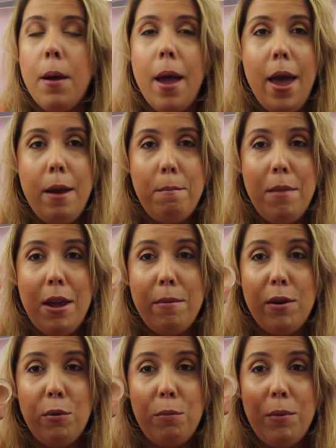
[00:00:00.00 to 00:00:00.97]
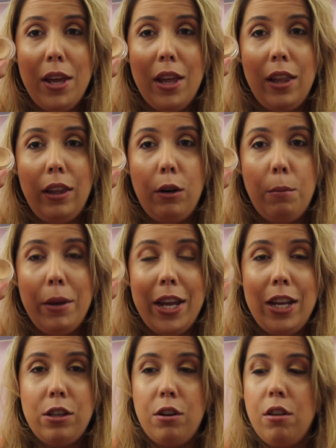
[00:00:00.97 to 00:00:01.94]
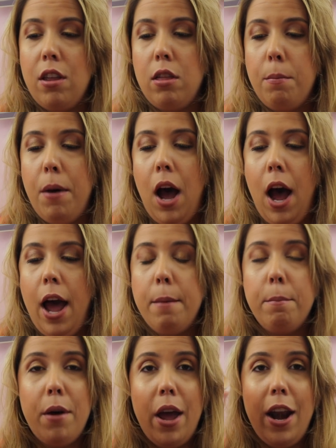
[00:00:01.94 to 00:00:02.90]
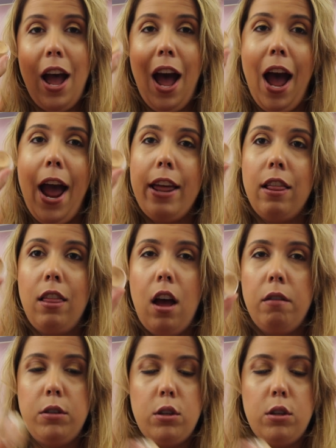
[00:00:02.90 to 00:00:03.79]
And maybe it would be a little bit easier than the pot, but I love